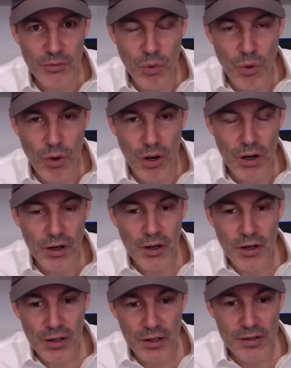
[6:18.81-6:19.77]
war
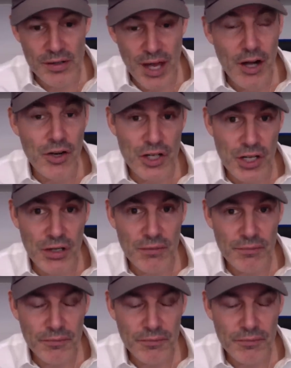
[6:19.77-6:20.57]
is energy.